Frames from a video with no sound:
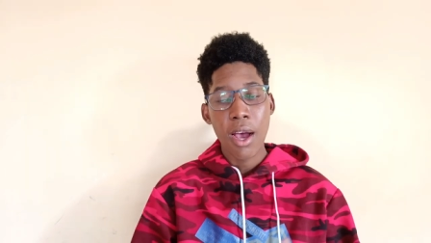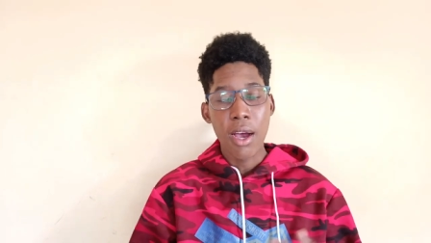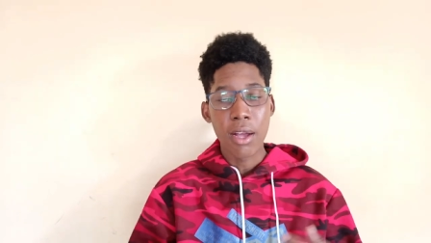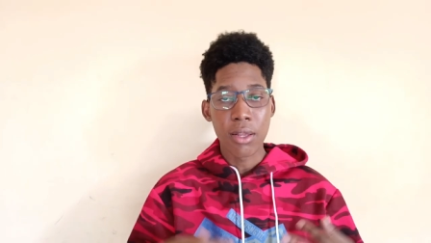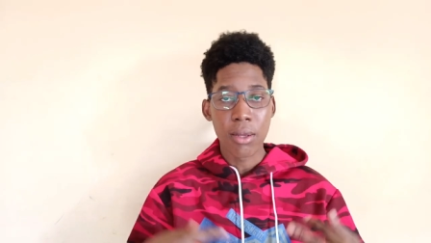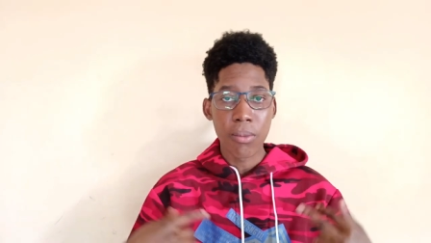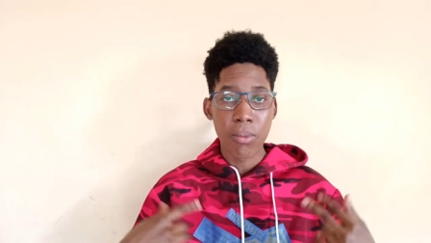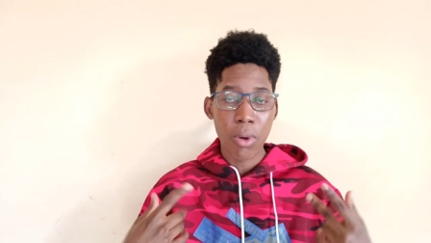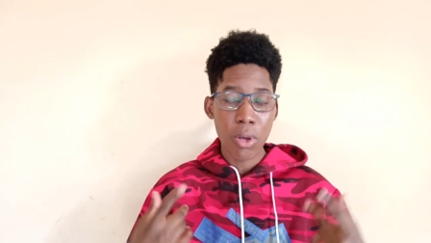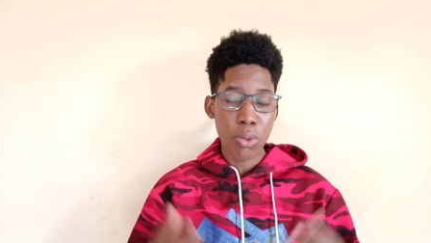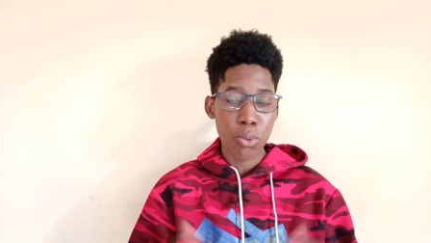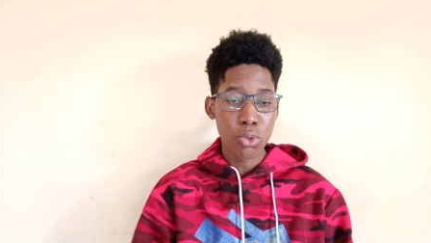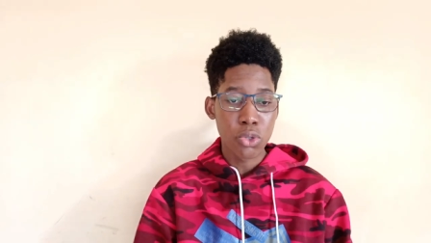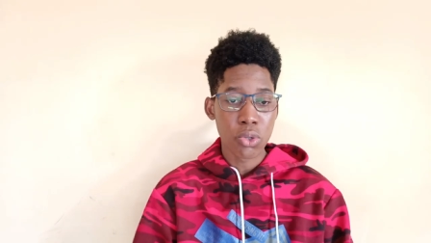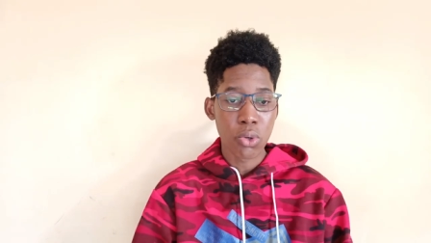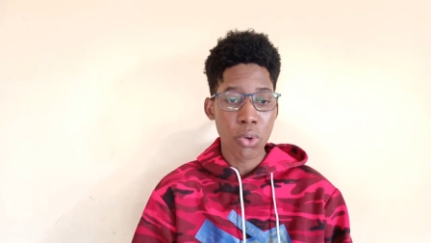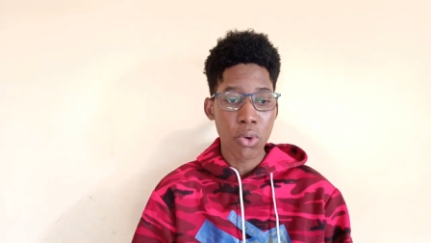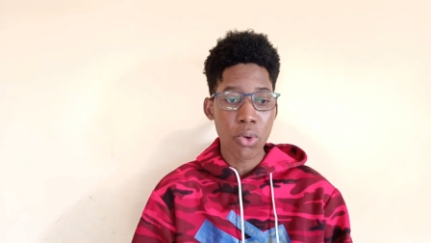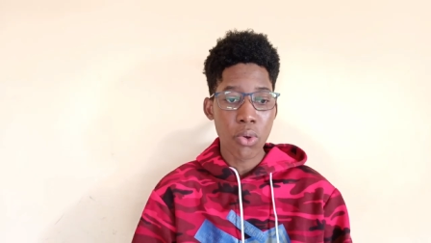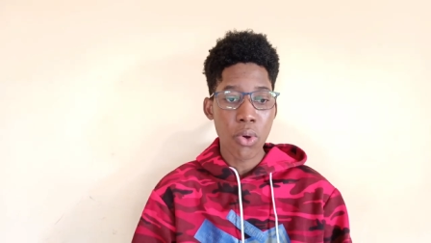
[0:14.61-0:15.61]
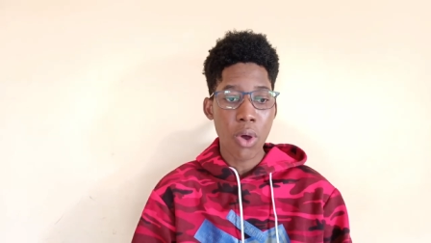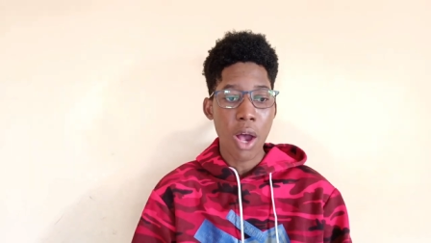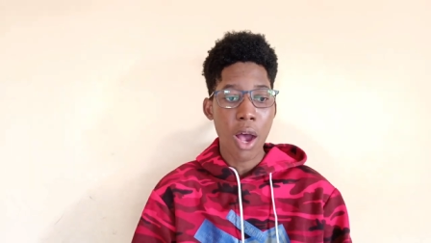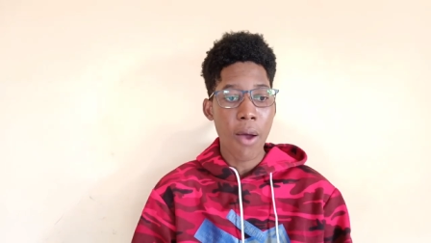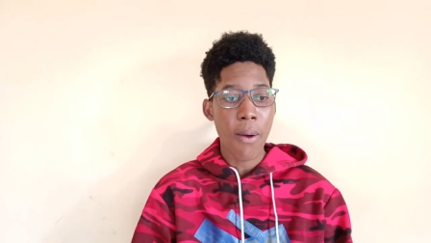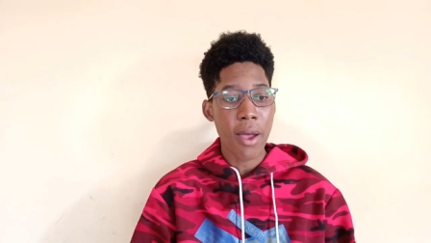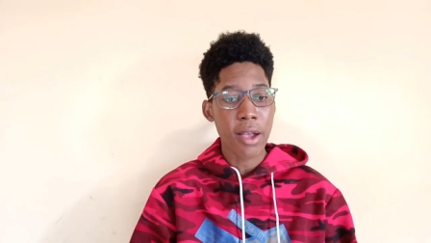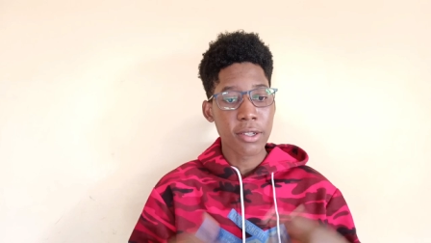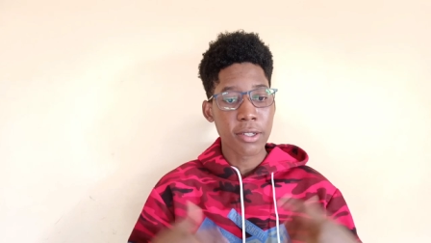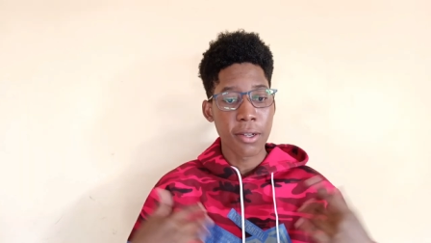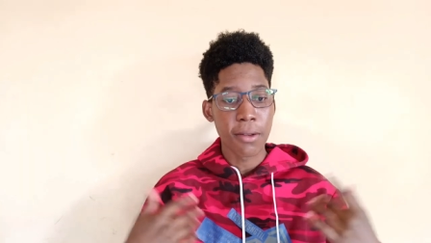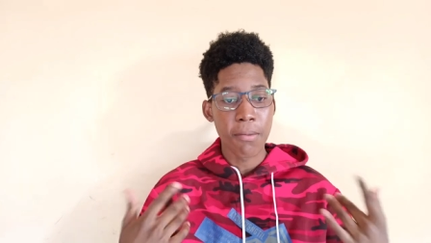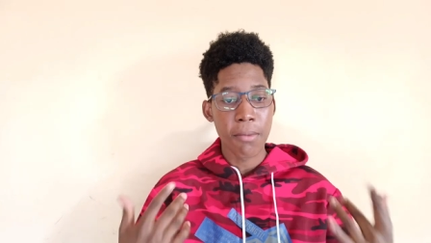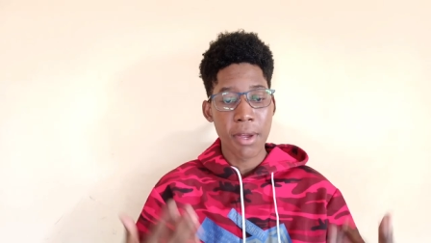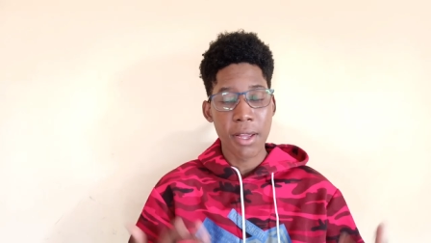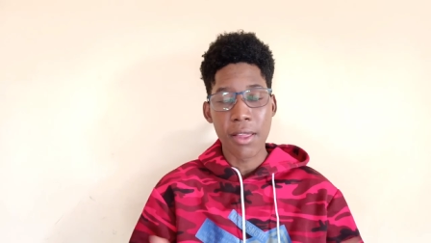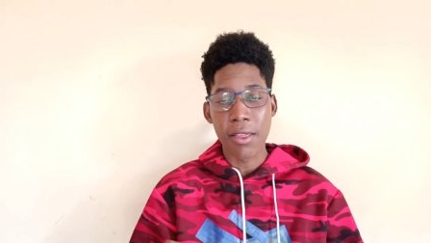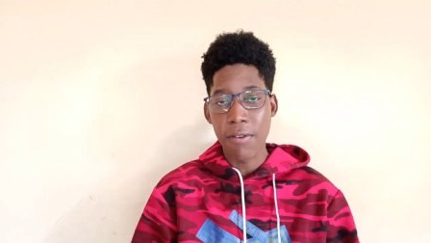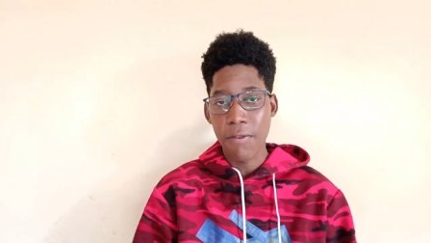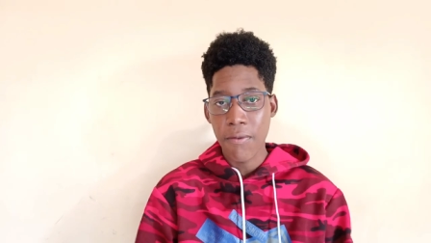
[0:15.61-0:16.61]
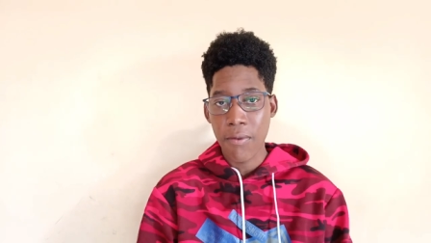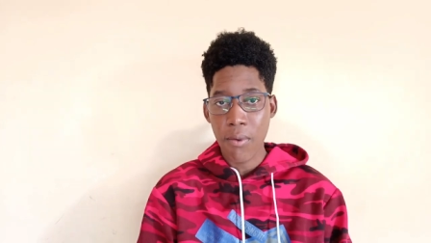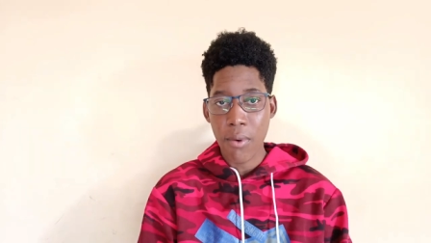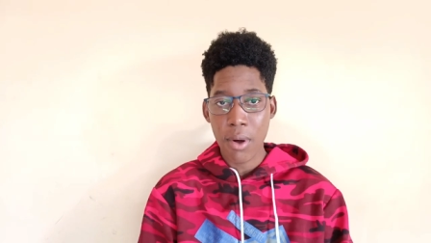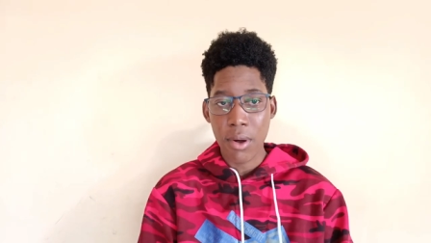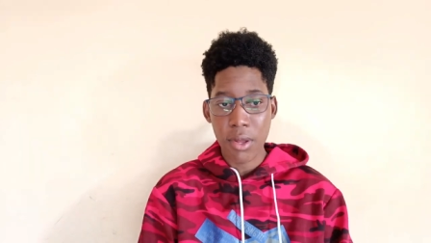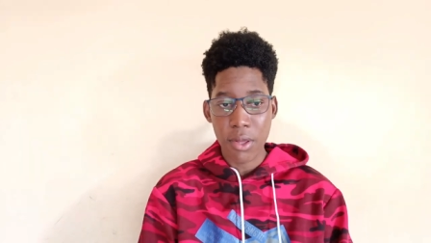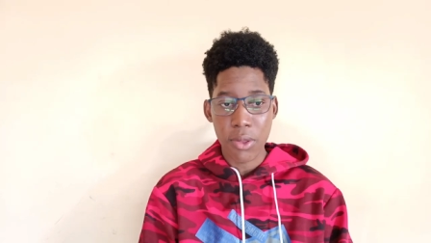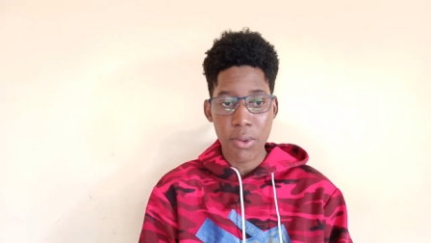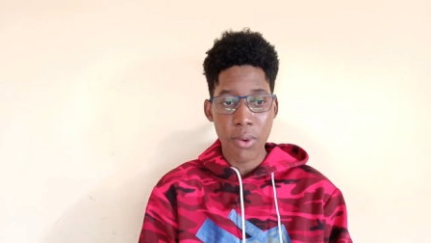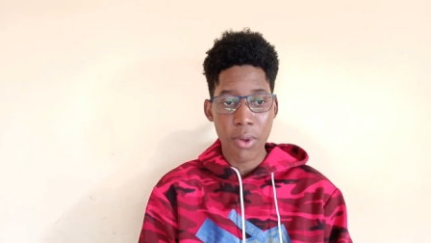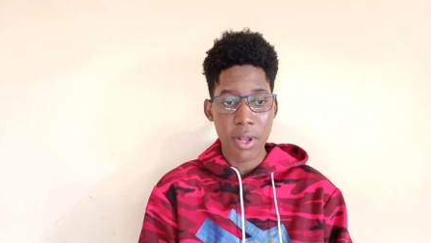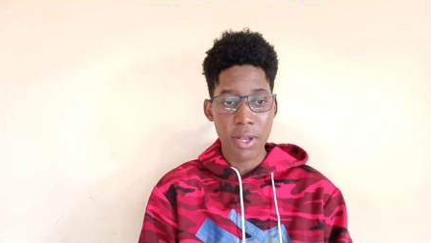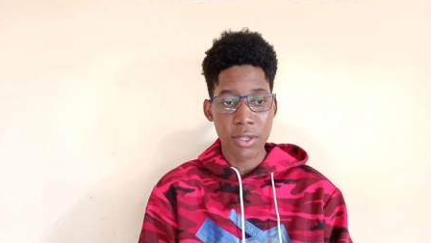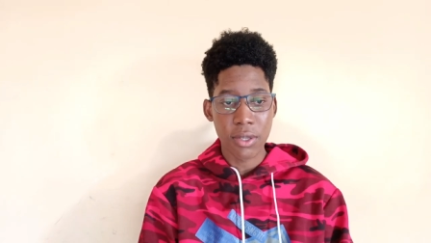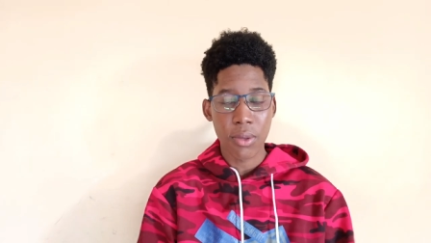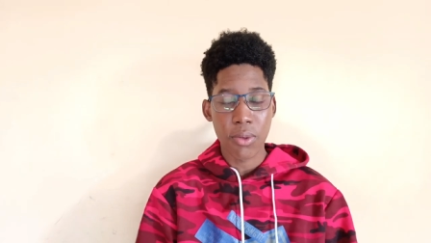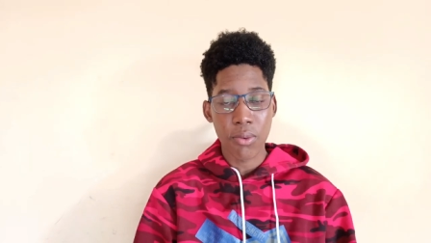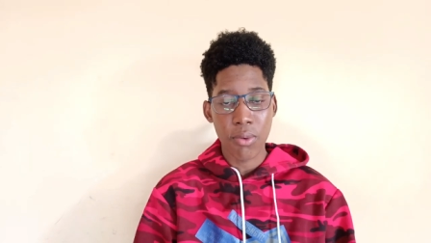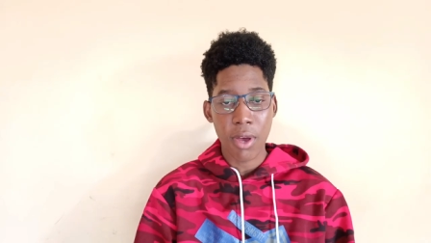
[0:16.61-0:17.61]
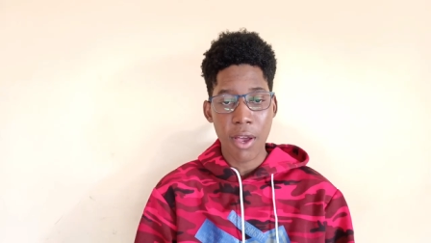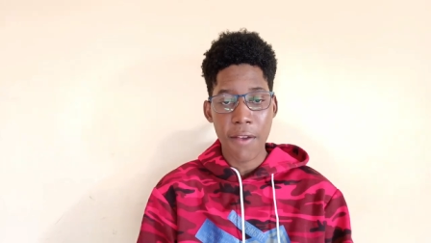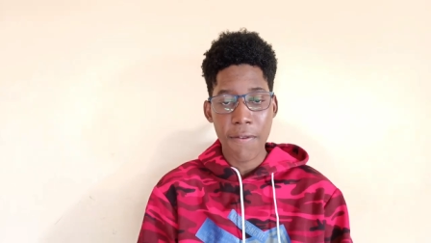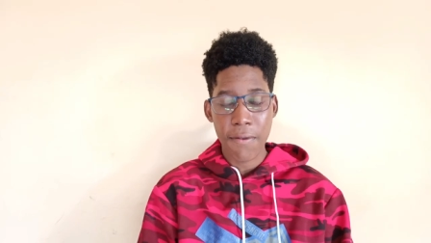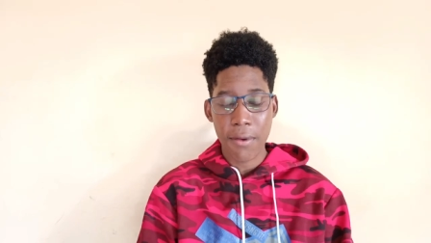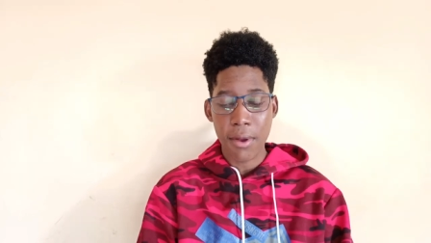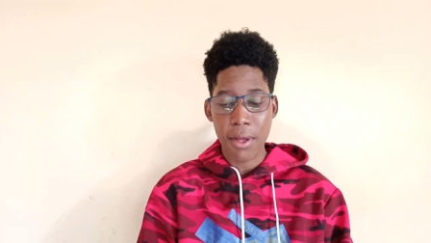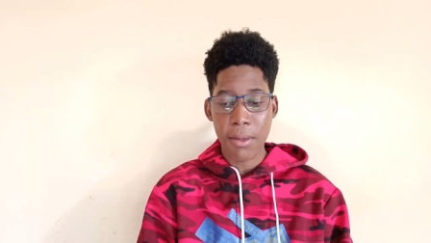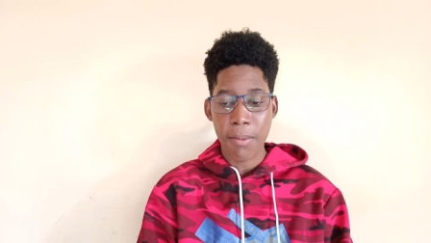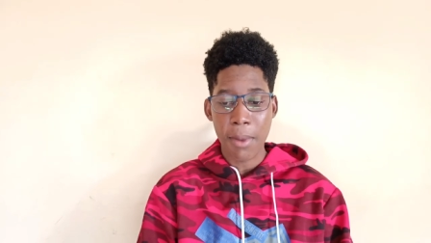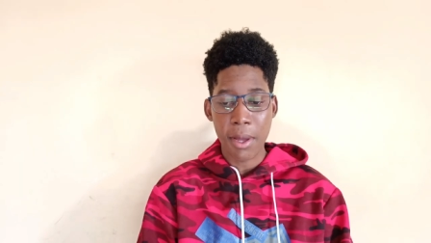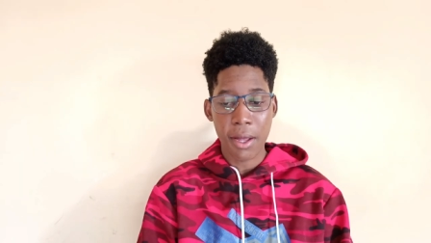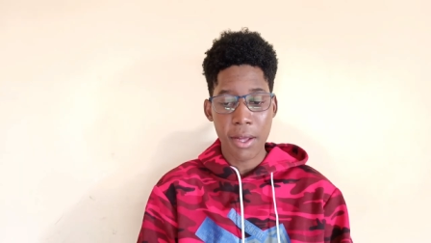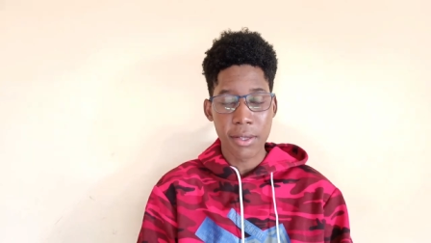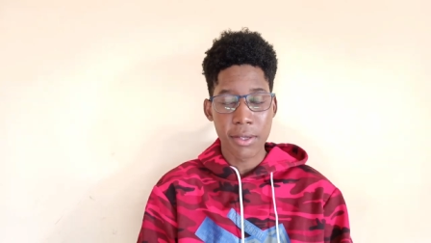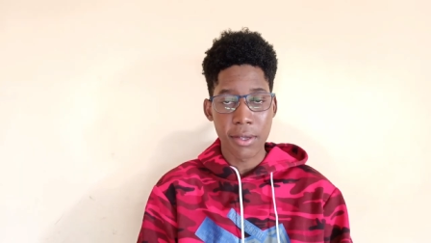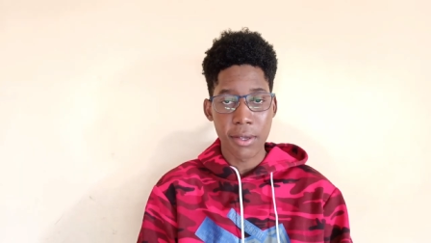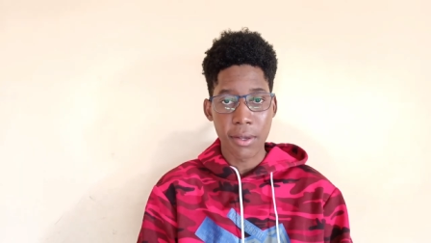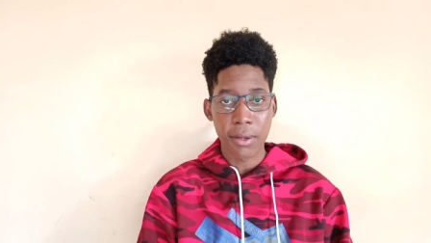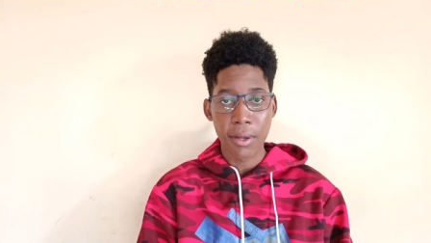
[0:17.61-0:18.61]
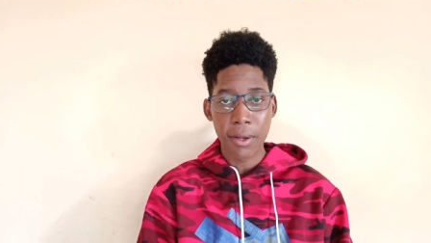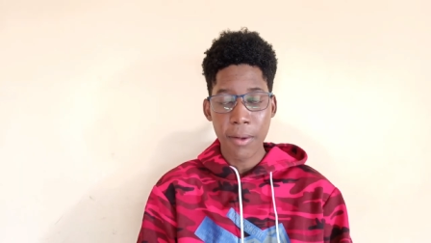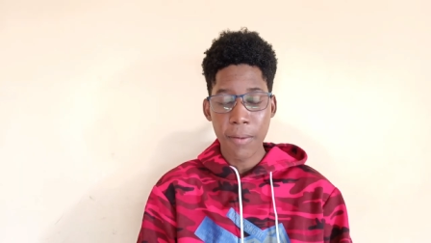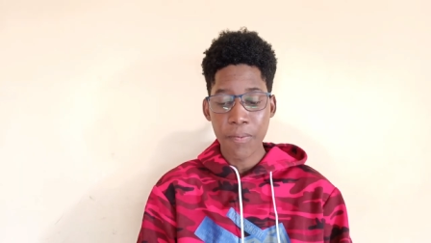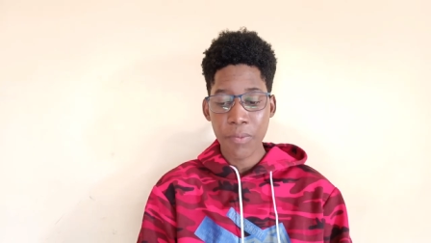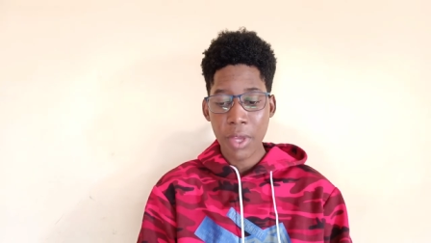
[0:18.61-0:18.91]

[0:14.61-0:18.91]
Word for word: and I'm going to show you how I actually made the $400 through affiliate marketing.